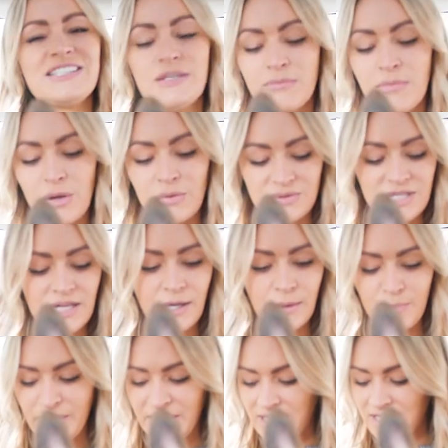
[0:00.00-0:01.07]
She molts like a
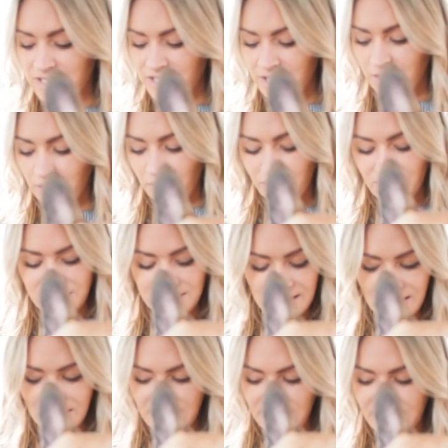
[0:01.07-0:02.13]
bitch. Yeah. And
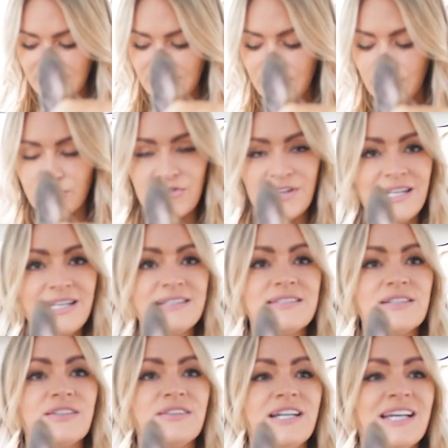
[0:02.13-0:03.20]
honestly, like, I'm really
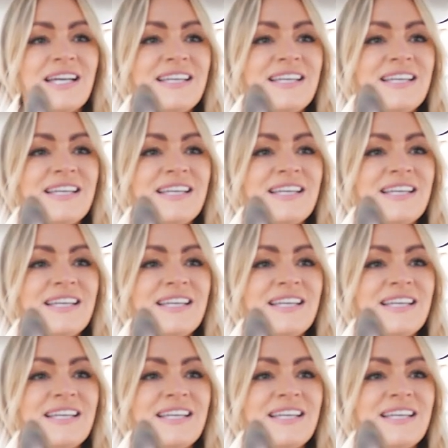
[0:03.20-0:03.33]
sorry.